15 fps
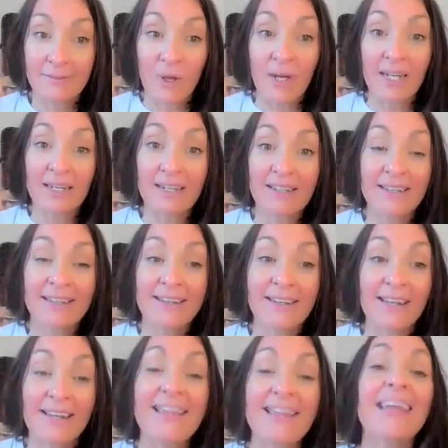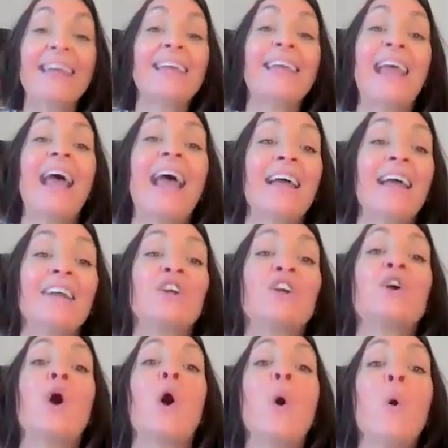right? They
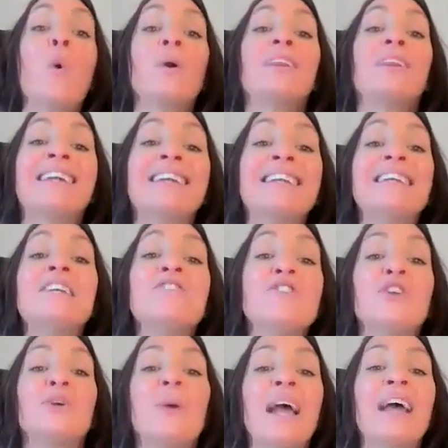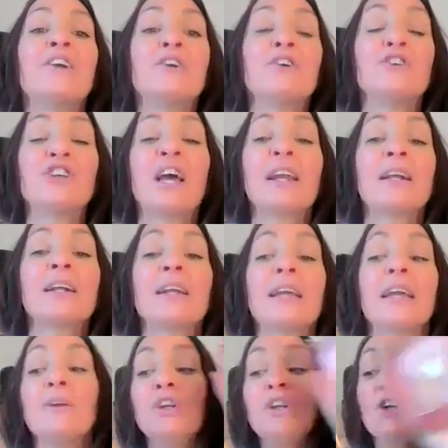can go where they need to
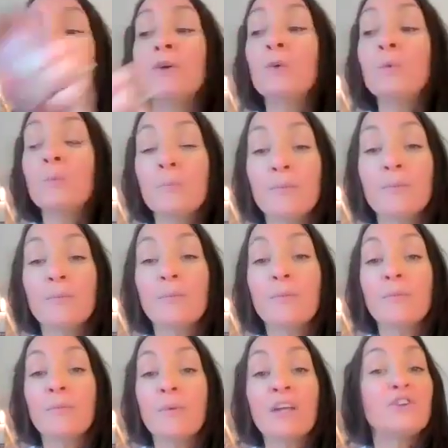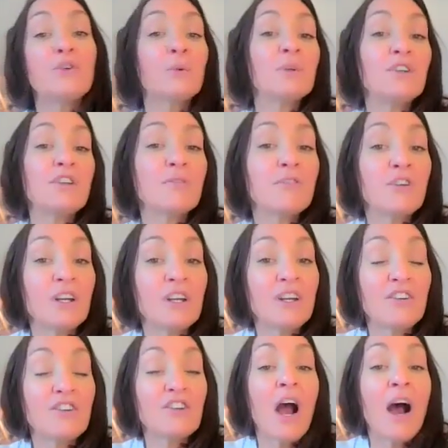energetically, into a
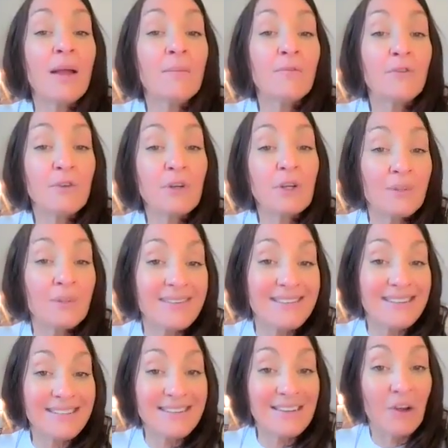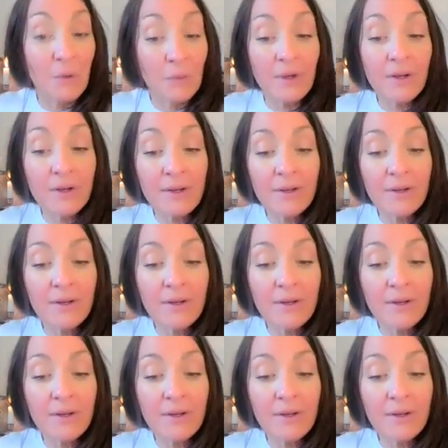different time frequency zone.